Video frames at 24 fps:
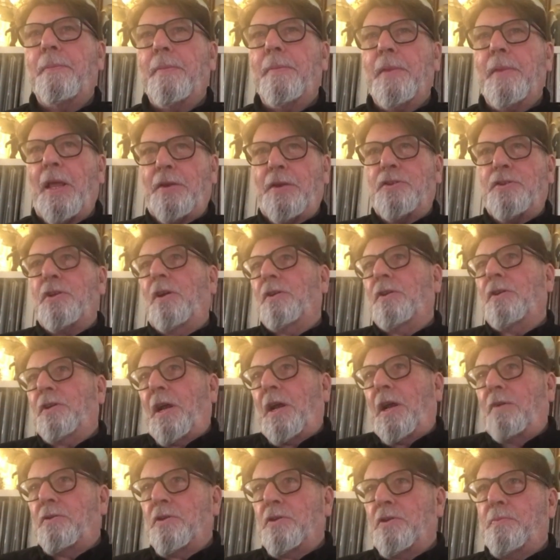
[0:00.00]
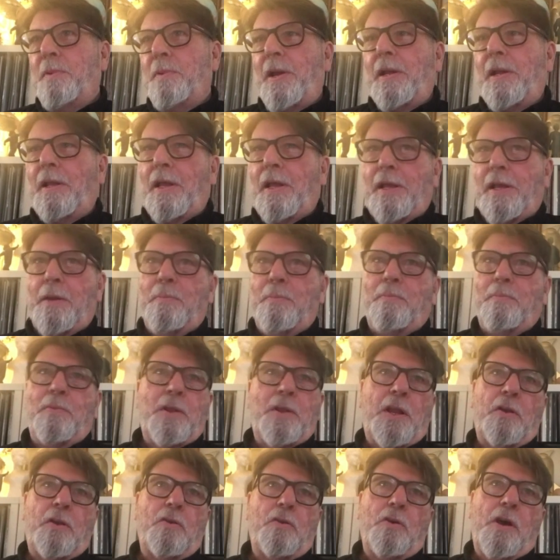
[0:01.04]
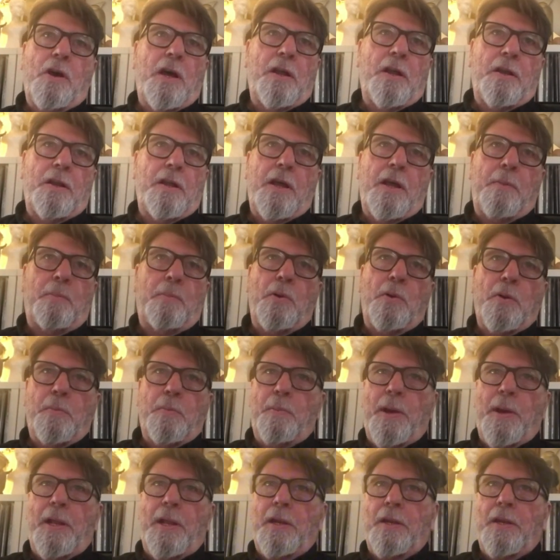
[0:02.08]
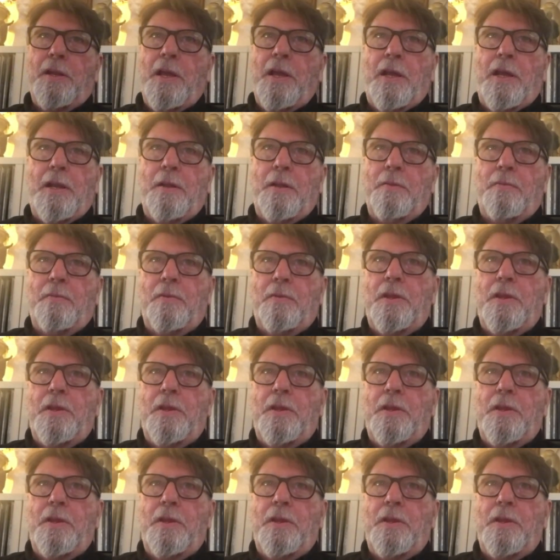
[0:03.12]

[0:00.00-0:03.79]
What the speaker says: They started out as being like a punk band, kind of,